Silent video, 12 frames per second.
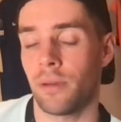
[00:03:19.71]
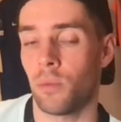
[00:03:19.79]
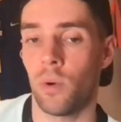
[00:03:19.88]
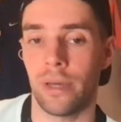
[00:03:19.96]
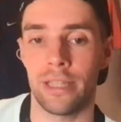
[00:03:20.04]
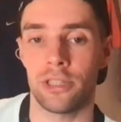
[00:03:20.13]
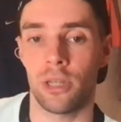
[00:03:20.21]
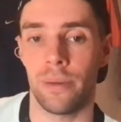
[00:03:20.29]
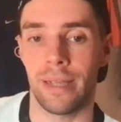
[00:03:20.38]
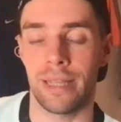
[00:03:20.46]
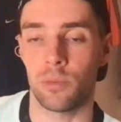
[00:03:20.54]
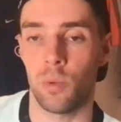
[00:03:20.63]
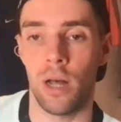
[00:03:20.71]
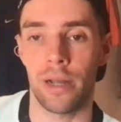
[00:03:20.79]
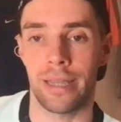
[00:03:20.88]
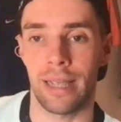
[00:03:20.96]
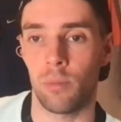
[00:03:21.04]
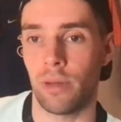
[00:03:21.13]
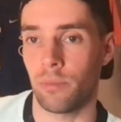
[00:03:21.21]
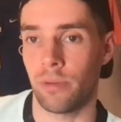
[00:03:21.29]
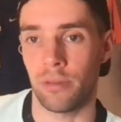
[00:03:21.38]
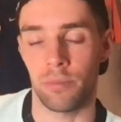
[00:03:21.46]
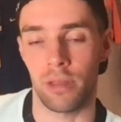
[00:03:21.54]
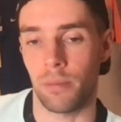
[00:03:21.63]
that what he's doing is working
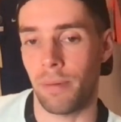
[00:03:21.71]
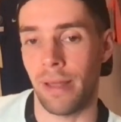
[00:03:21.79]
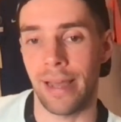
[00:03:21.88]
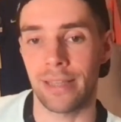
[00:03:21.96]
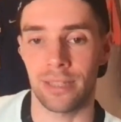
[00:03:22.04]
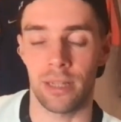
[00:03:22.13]
with the players